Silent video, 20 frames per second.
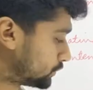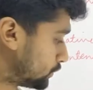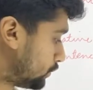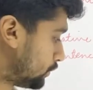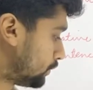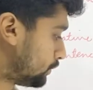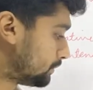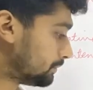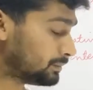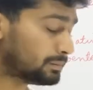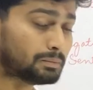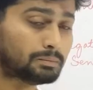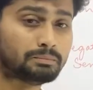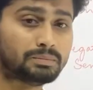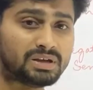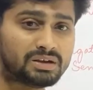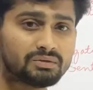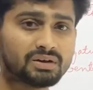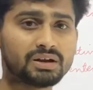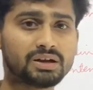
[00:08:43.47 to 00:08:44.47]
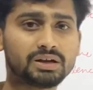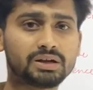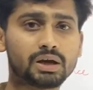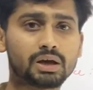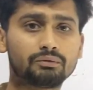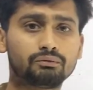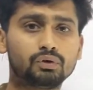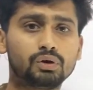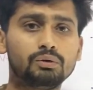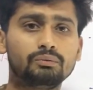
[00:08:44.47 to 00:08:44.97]
So be very
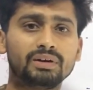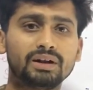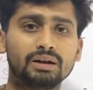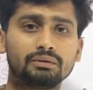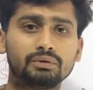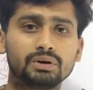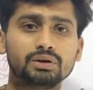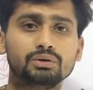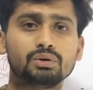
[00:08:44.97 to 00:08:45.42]
careful whenever